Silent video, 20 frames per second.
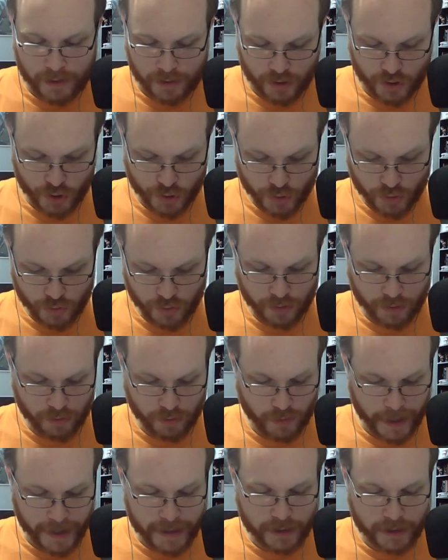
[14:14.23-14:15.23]
to the
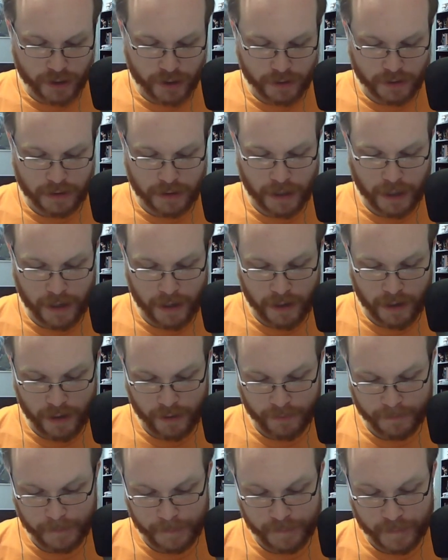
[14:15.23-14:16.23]
Rangers.
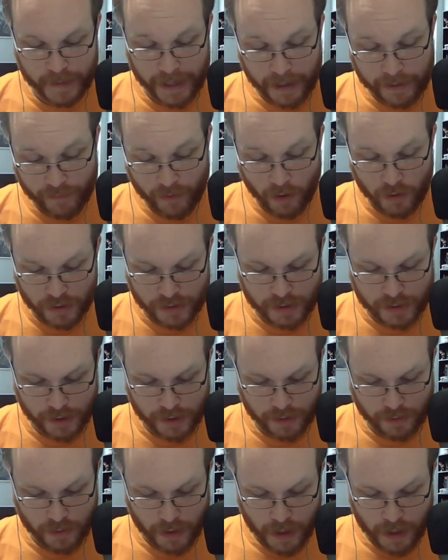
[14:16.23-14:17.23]
They have
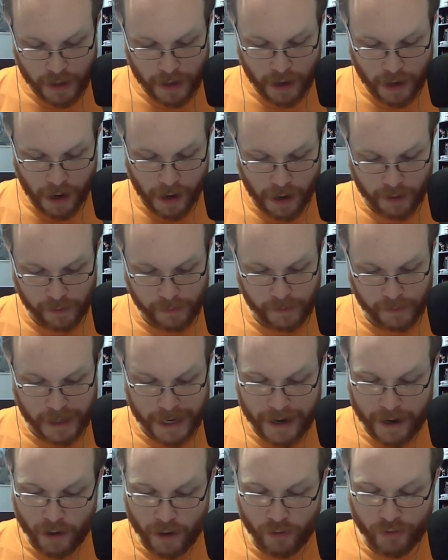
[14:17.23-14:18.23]
also
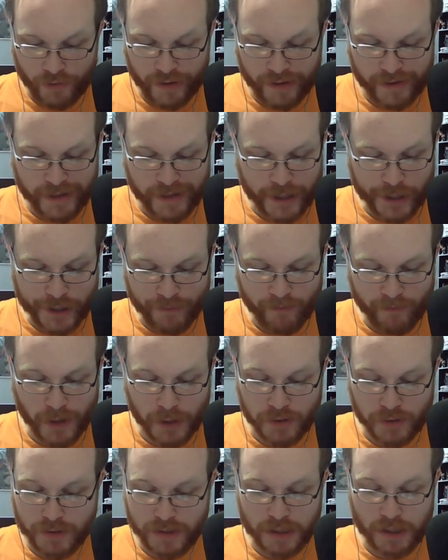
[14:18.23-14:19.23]
allowed the
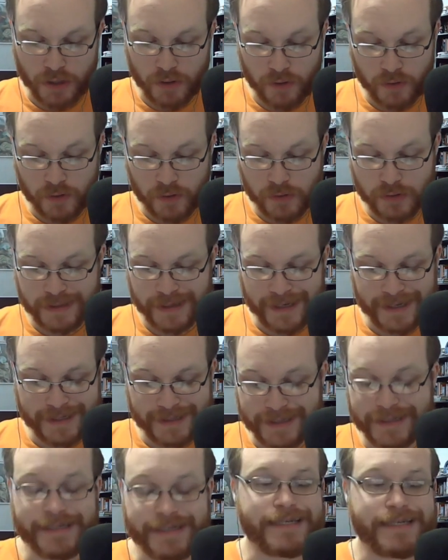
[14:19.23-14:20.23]
most goals in
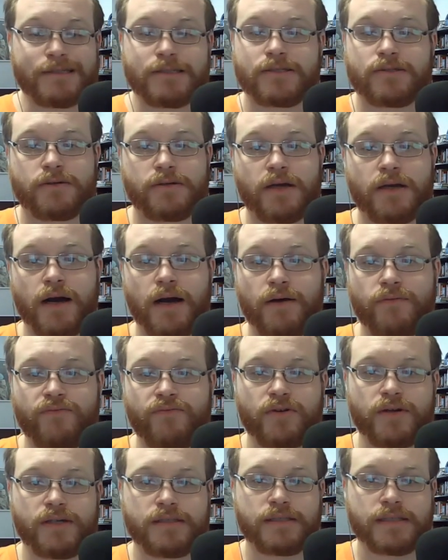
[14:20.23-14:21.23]
the Eastern
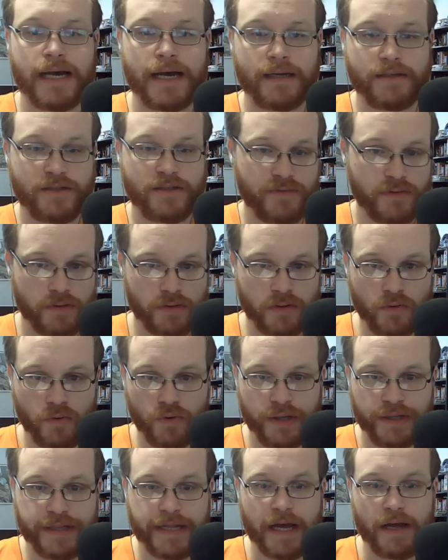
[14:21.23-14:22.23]
Conference as of
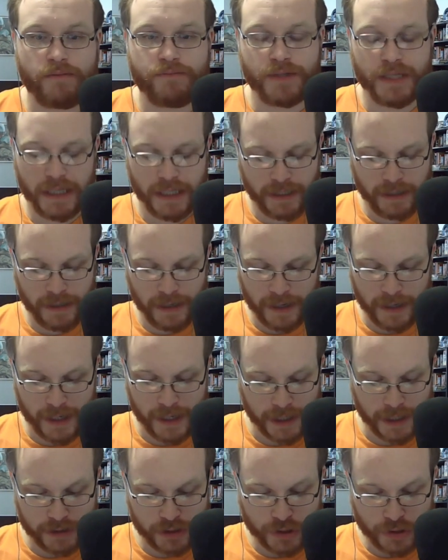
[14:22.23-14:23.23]
recording, that being
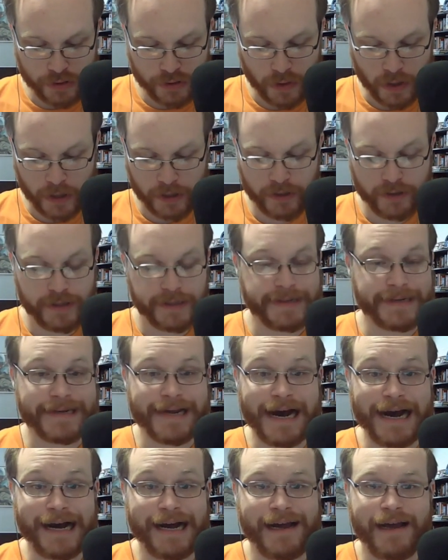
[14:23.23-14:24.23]

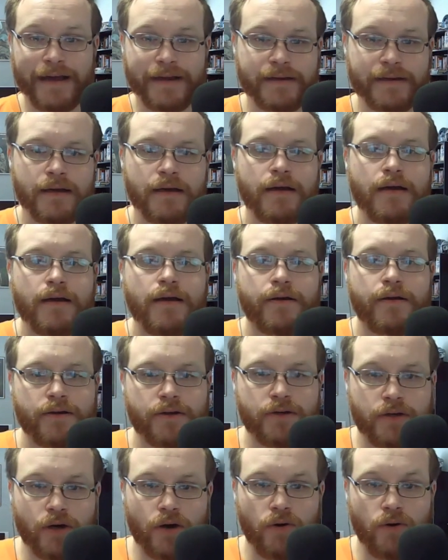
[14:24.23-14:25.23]
209
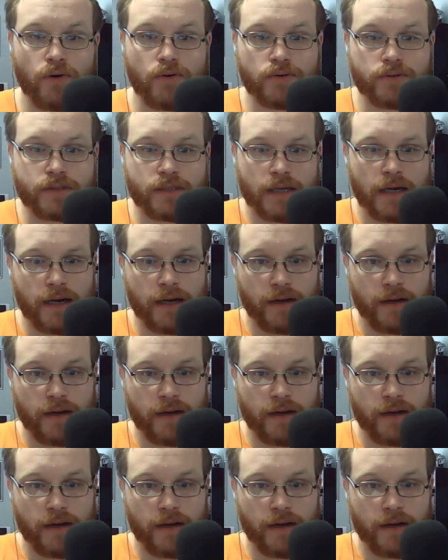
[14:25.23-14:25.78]
goals.